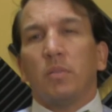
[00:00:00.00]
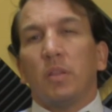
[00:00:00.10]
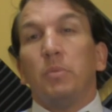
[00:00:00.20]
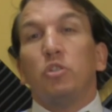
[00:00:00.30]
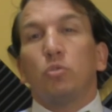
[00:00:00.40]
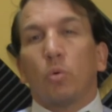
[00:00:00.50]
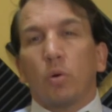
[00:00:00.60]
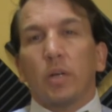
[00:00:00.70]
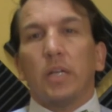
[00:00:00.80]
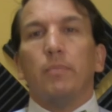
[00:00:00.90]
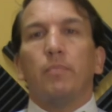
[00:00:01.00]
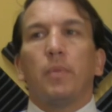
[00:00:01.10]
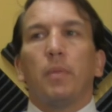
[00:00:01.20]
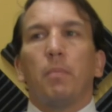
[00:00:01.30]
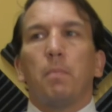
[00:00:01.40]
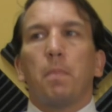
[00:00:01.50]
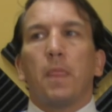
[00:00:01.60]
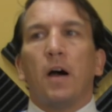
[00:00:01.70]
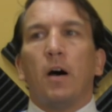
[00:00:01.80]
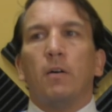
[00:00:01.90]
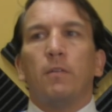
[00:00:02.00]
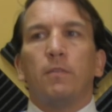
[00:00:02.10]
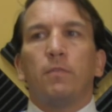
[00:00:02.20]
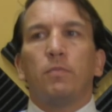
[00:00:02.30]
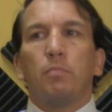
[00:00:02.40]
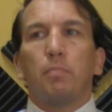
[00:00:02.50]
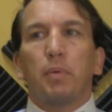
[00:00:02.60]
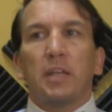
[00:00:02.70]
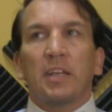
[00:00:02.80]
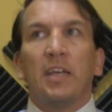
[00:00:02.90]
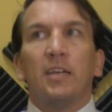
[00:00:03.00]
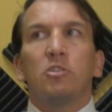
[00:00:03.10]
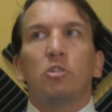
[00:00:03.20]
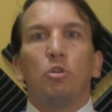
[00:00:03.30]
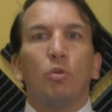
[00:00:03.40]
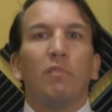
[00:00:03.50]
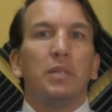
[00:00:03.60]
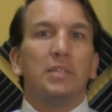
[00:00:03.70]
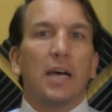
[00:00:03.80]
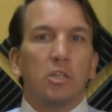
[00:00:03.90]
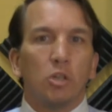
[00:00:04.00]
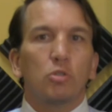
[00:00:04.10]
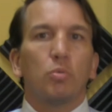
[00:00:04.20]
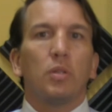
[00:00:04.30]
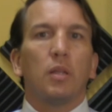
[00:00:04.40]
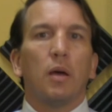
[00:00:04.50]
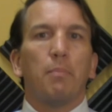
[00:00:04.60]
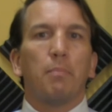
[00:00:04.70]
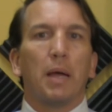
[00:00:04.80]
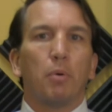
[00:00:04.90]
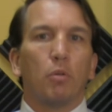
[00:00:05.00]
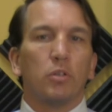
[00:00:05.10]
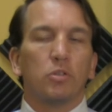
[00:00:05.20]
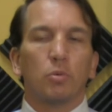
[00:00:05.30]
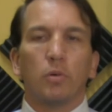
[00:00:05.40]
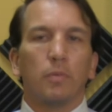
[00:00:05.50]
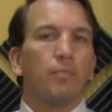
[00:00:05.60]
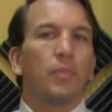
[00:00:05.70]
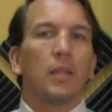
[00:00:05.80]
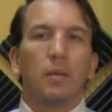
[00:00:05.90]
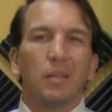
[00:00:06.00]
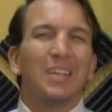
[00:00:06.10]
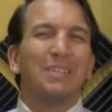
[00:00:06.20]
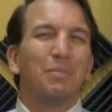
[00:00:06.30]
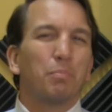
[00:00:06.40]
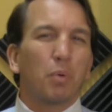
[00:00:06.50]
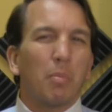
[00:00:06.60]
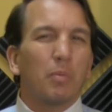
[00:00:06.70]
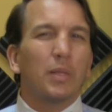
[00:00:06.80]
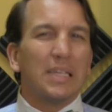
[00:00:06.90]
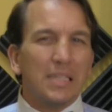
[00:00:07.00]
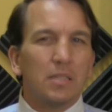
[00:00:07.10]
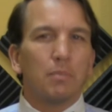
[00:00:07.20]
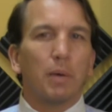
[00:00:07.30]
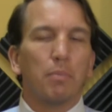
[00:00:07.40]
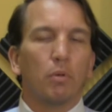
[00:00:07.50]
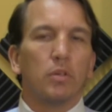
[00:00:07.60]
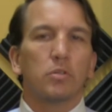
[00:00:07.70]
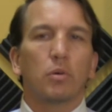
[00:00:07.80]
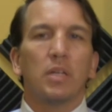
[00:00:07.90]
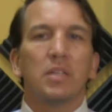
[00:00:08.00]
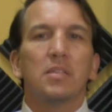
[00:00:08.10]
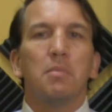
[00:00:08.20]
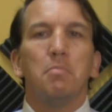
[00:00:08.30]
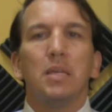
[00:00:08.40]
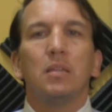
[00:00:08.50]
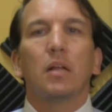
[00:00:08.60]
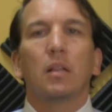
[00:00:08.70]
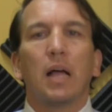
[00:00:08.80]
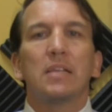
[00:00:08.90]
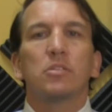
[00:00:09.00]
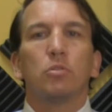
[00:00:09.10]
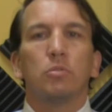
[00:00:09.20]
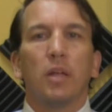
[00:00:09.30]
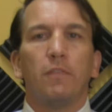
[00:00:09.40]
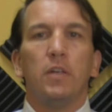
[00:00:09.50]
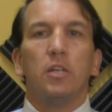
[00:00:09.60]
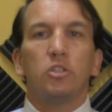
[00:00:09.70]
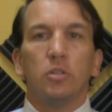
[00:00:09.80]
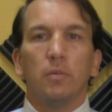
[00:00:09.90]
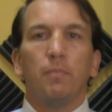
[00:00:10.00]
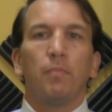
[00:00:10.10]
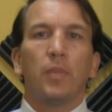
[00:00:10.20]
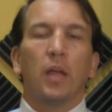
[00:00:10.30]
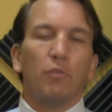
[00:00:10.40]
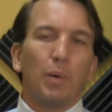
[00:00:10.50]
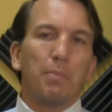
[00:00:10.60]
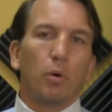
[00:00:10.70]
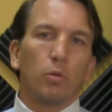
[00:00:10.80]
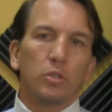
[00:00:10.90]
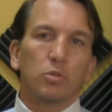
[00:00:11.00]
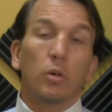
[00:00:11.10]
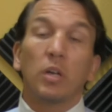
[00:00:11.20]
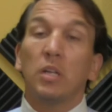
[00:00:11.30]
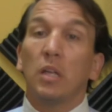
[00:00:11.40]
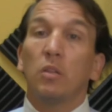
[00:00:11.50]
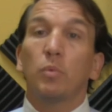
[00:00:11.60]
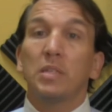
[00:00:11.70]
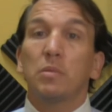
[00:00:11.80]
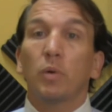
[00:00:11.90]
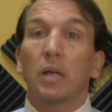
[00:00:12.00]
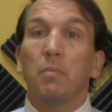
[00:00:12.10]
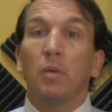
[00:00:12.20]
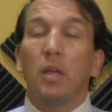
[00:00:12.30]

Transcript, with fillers: the majority of kids who have been diagnosed with bipolar disorder, it probably isn't bipolar disorder. It doesn't meet the classical definition of bipolar disorder. And the reason what I